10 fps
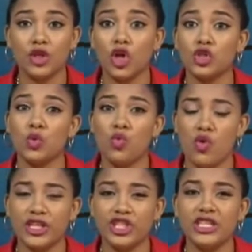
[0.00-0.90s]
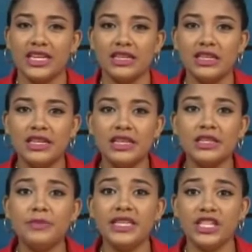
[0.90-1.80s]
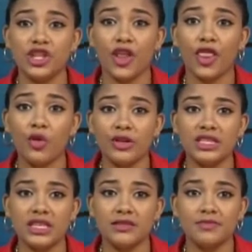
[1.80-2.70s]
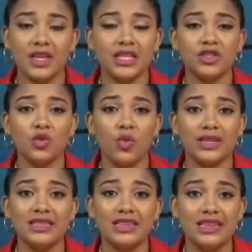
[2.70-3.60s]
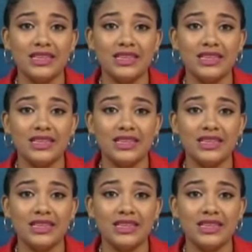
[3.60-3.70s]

but also questioning the Belizean authorities as to what